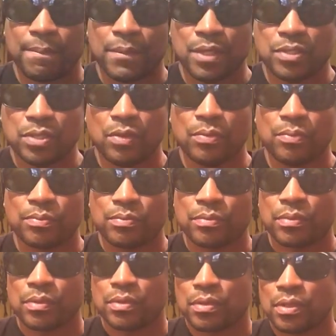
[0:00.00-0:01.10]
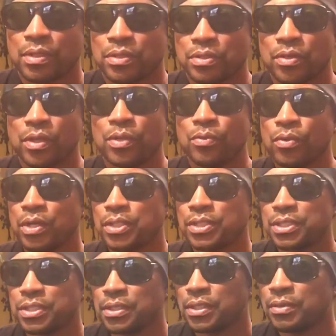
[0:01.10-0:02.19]
So, so he
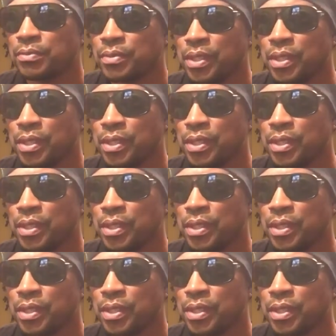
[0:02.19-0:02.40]
wants to